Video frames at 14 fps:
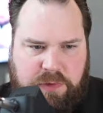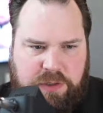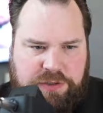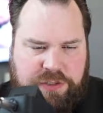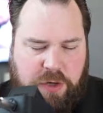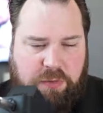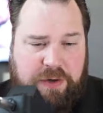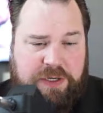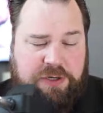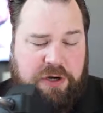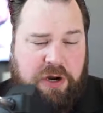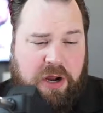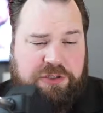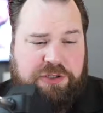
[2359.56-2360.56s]
So read your
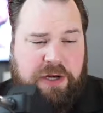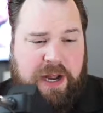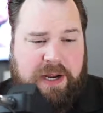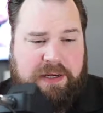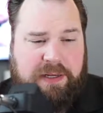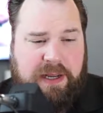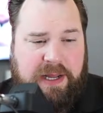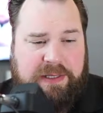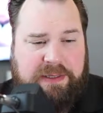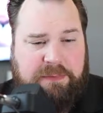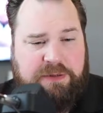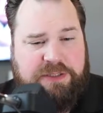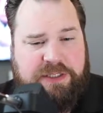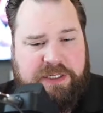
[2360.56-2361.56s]
contract.
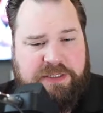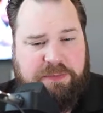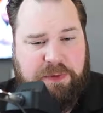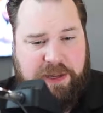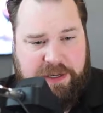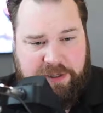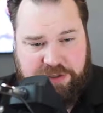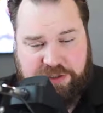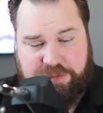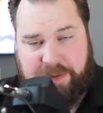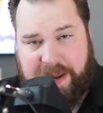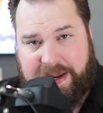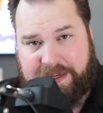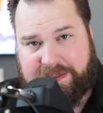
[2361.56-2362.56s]
Number 6, plan your
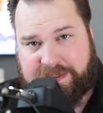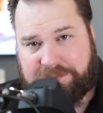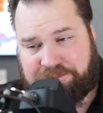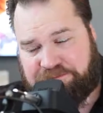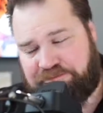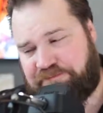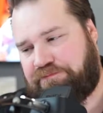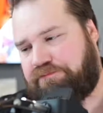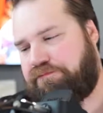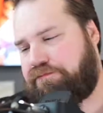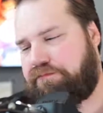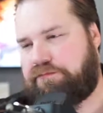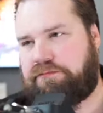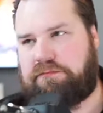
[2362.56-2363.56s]
space.
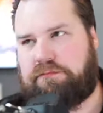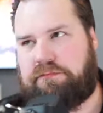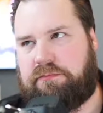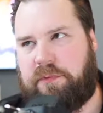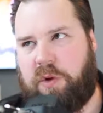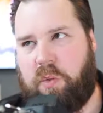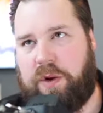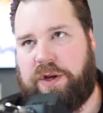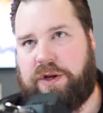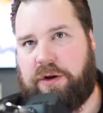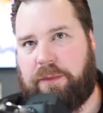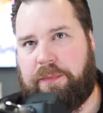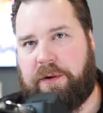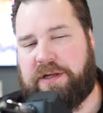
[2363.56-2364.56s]
When
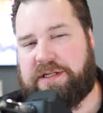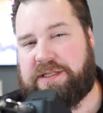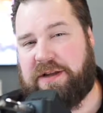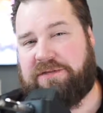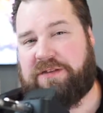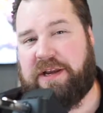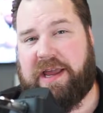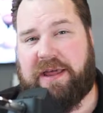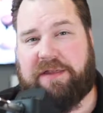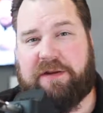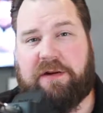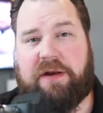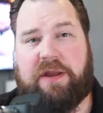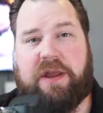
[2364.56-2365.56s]
you're putting stuff
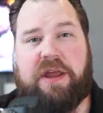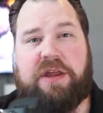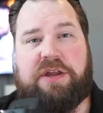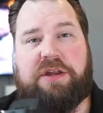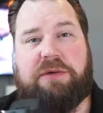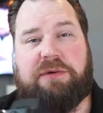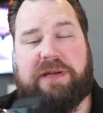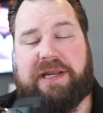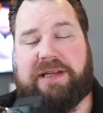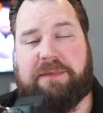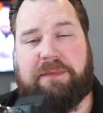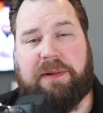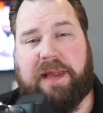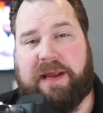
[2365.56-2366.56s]
together, you need
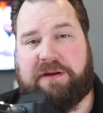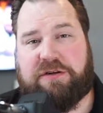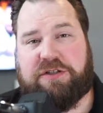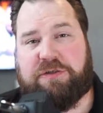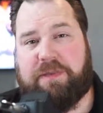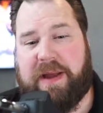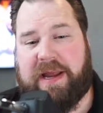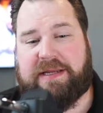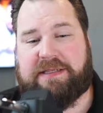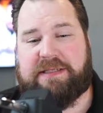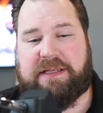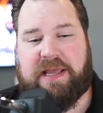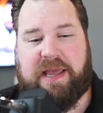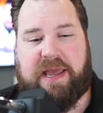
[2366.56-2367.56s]
to plan your
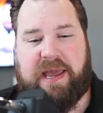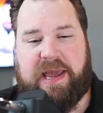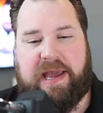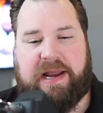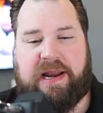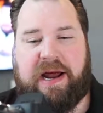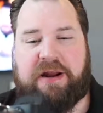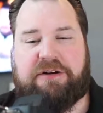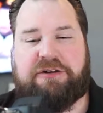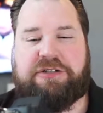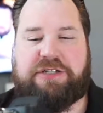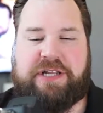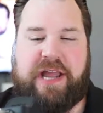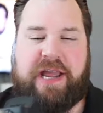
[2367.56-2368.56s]
space and
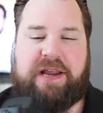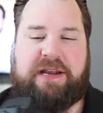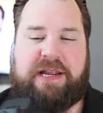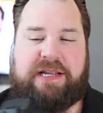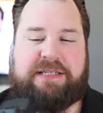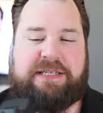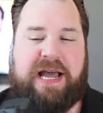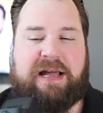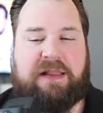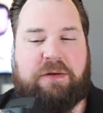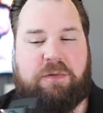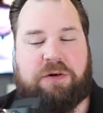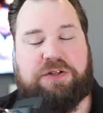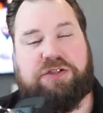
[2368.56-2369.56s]
understand exactly
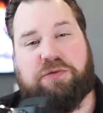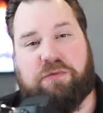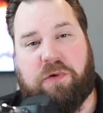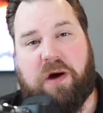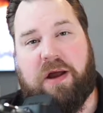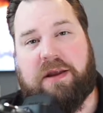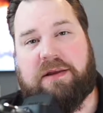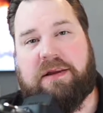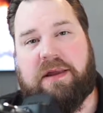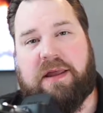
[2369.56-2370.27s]
what you want